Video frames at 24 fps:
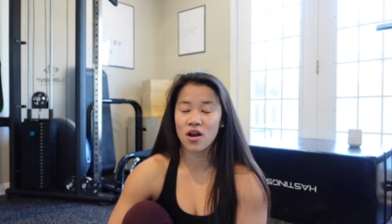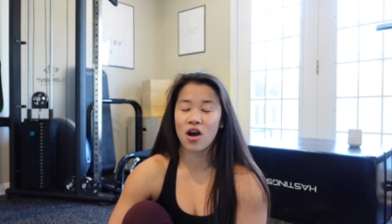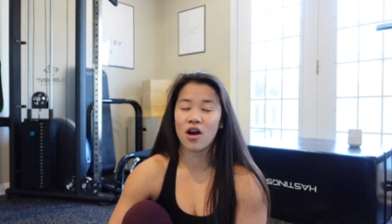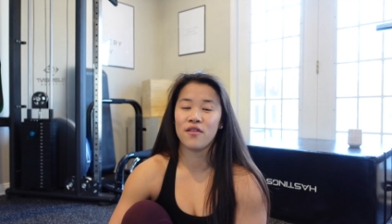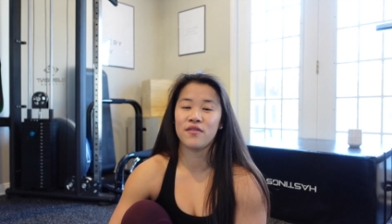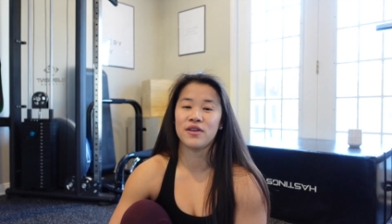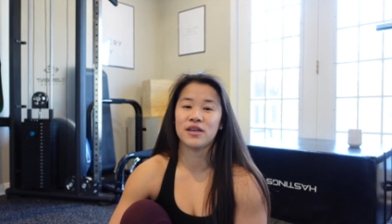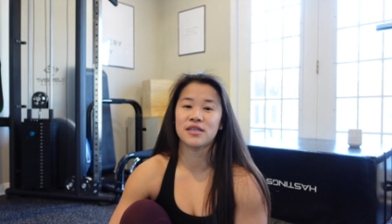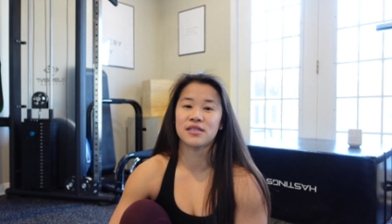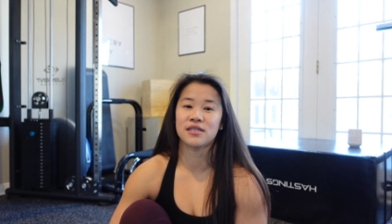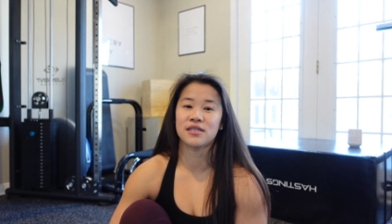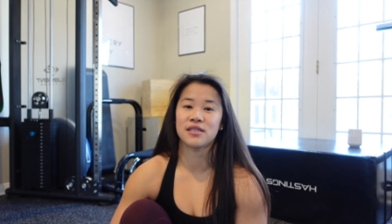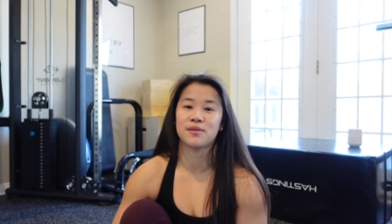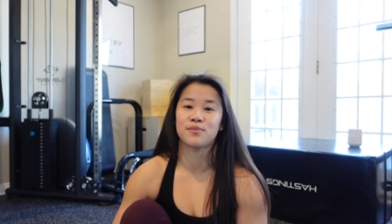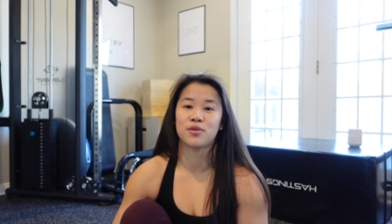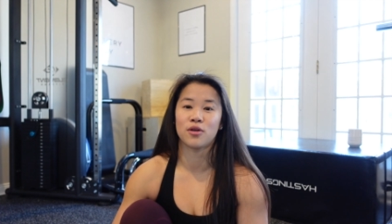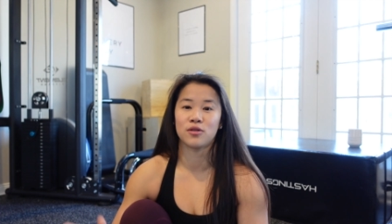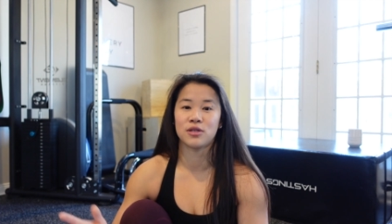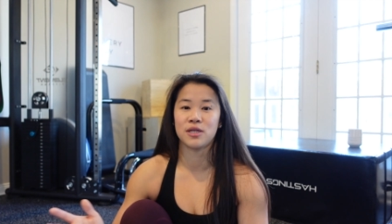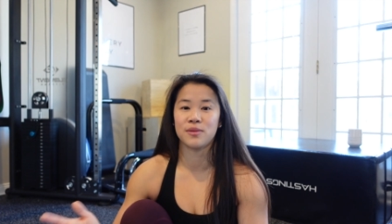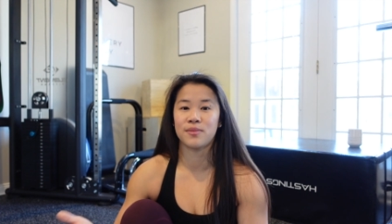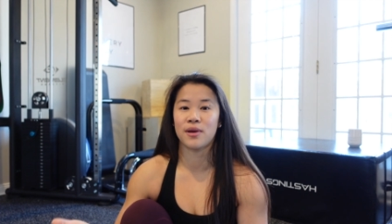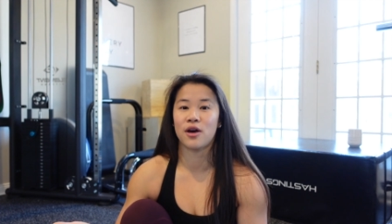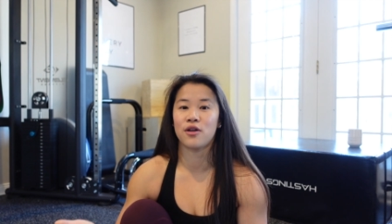Obviously,
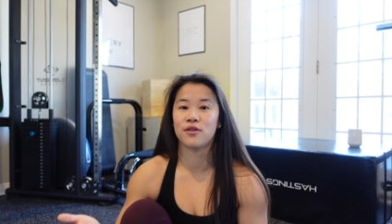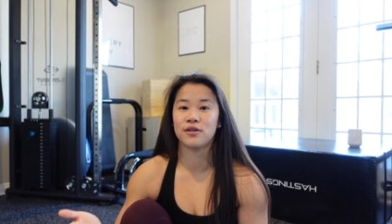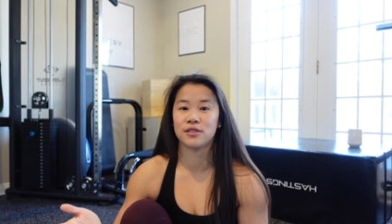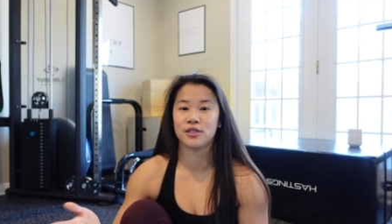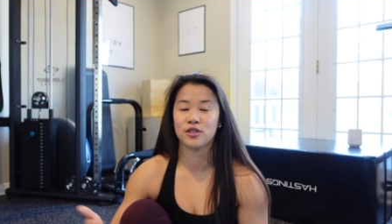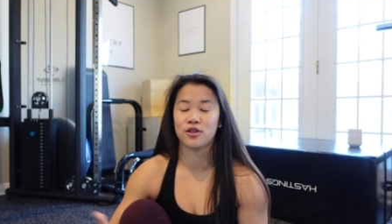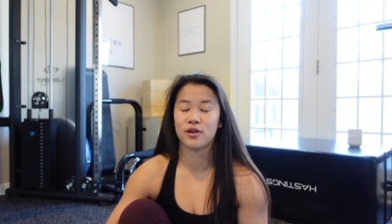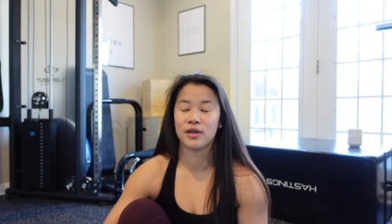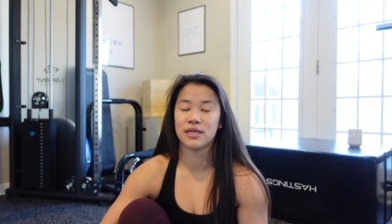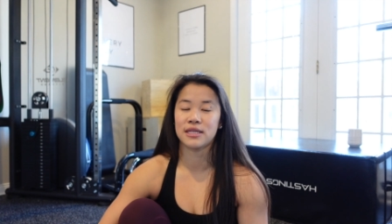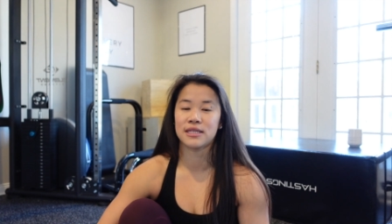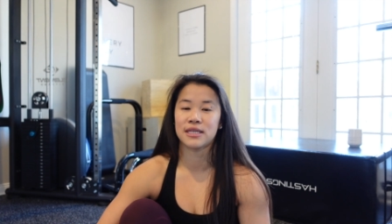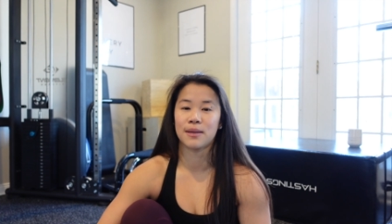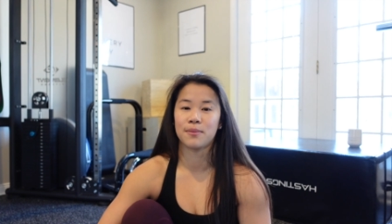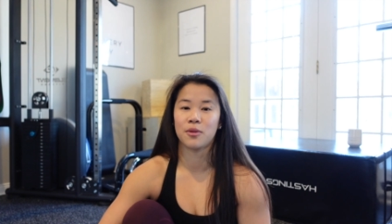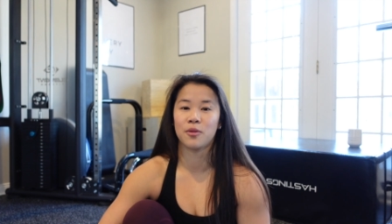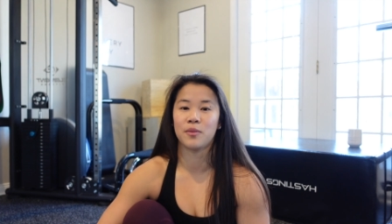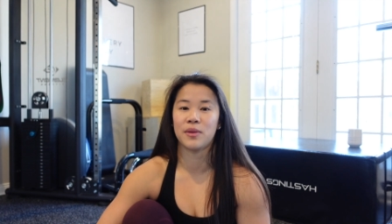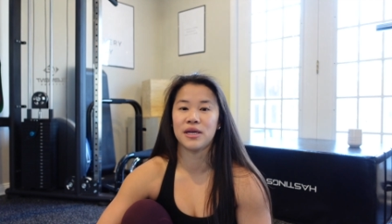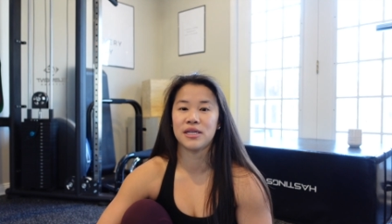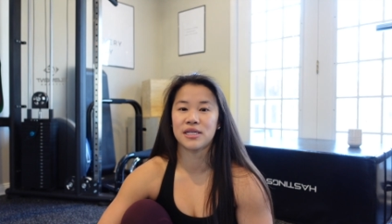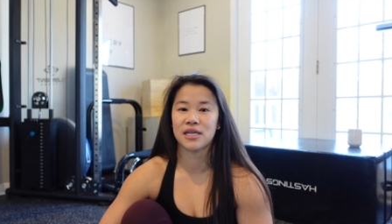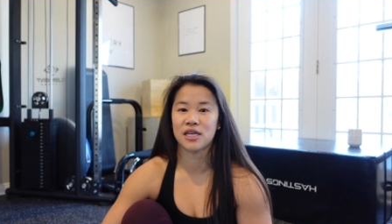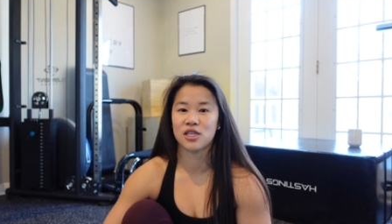protein powder is a great
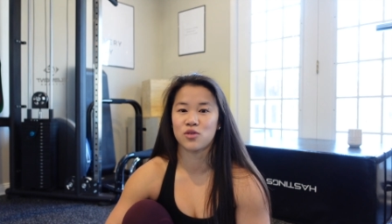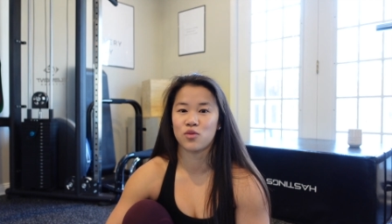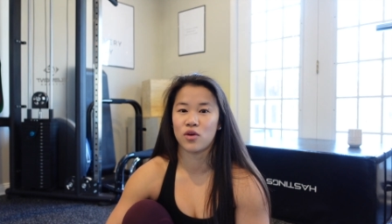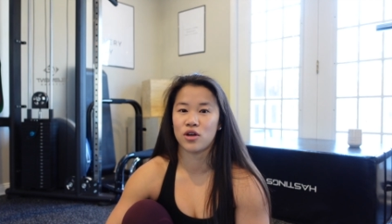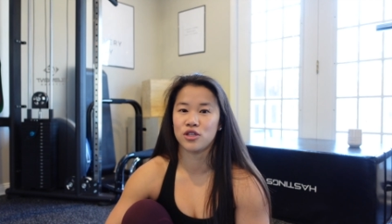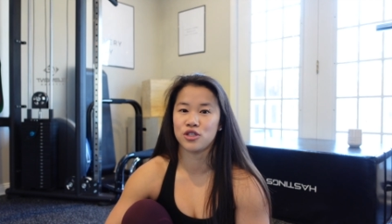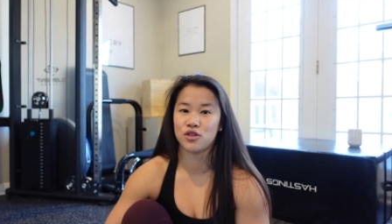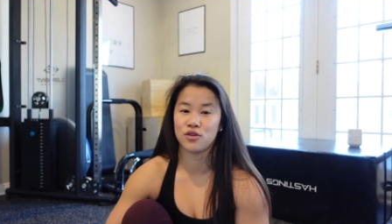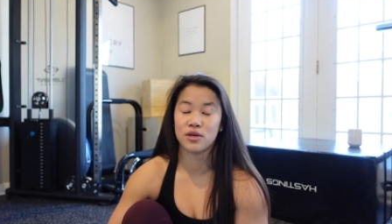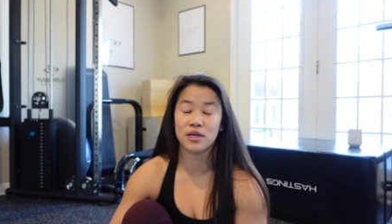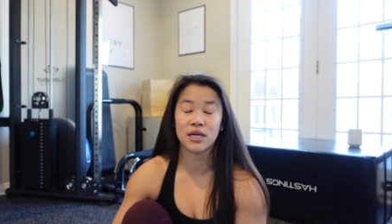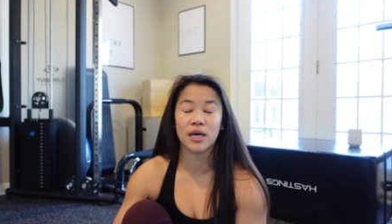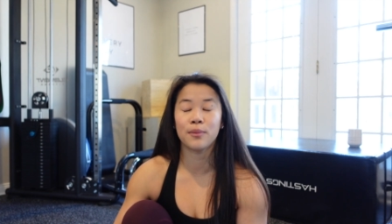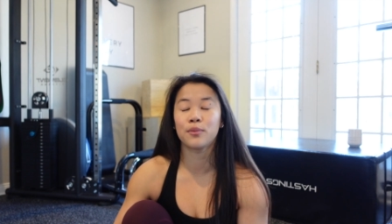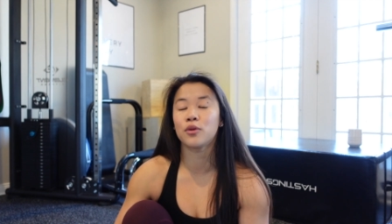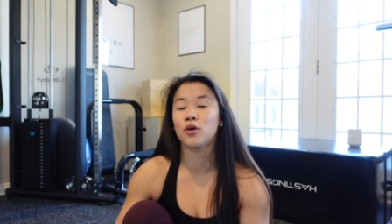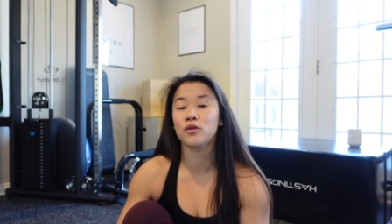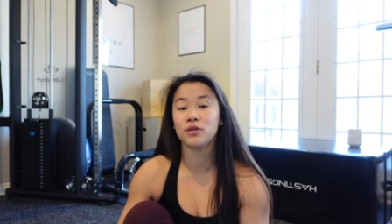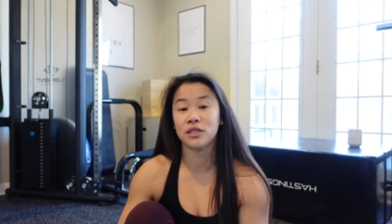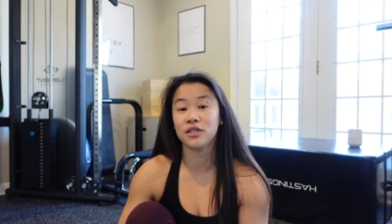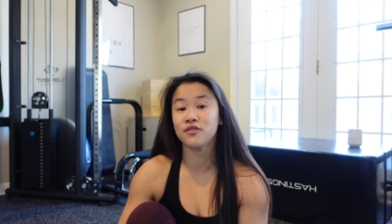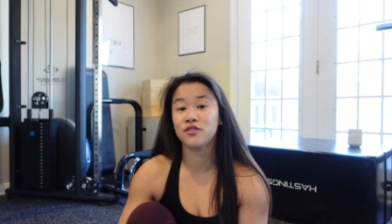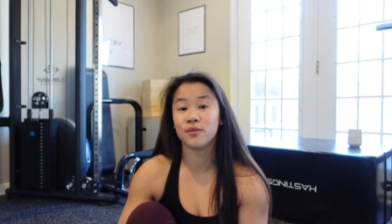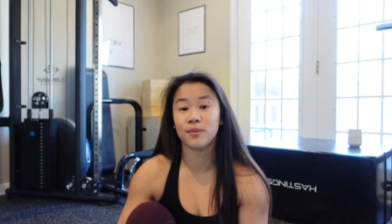supplement as well as you can get
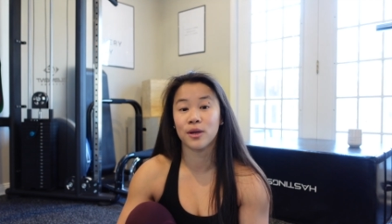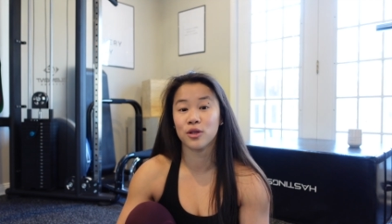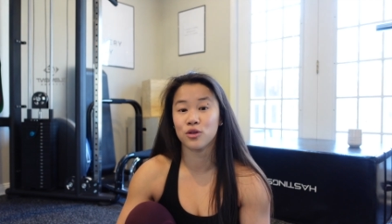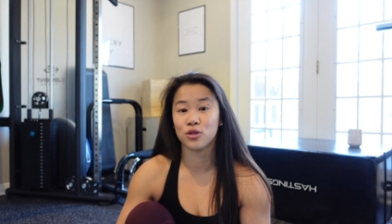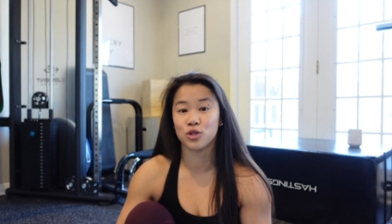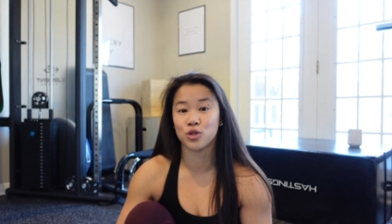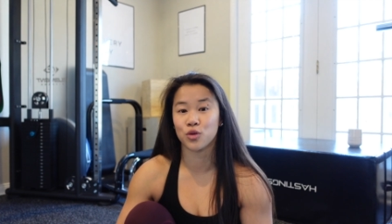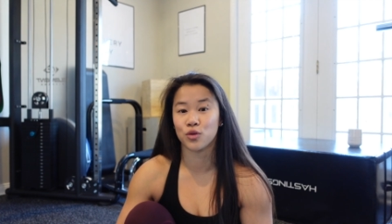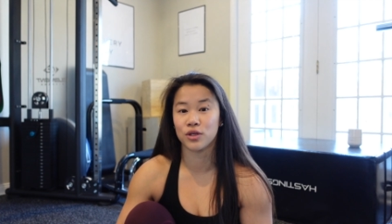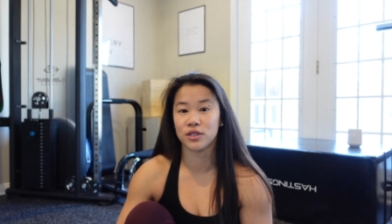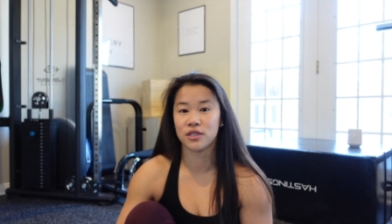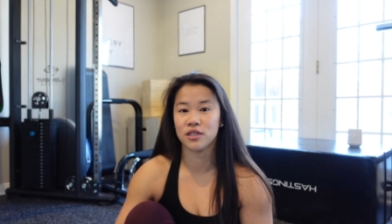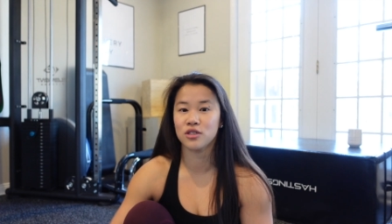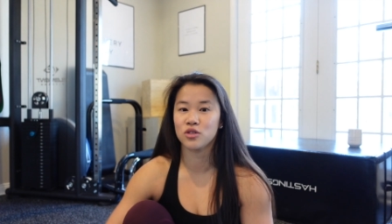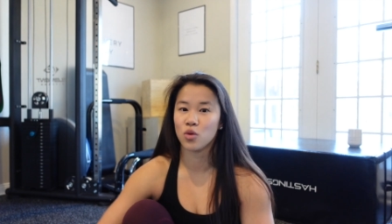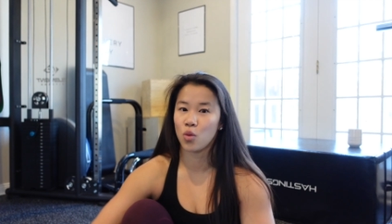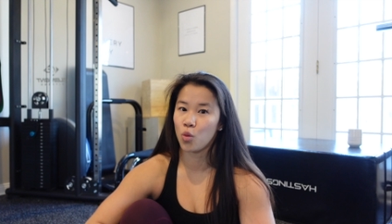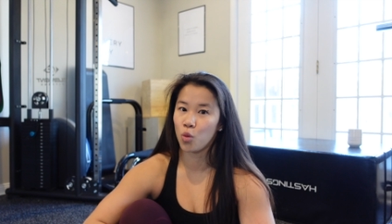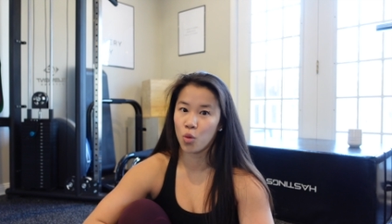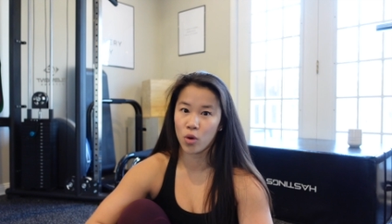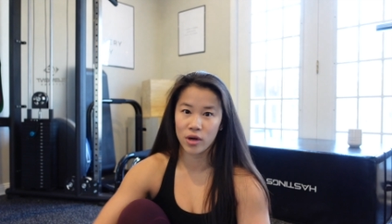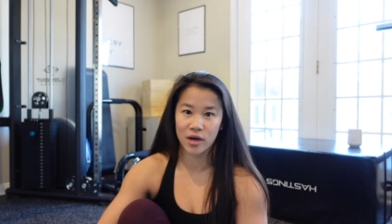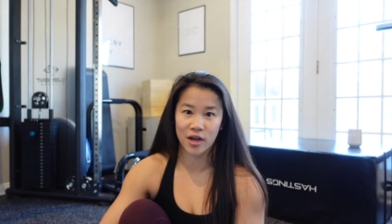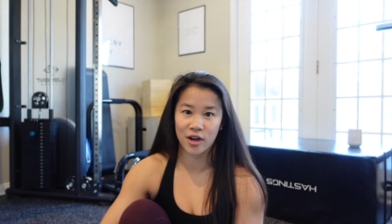protein from other sources,
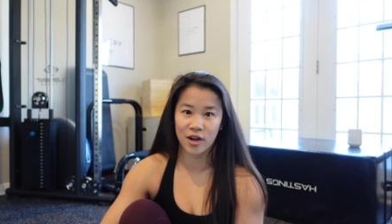100%.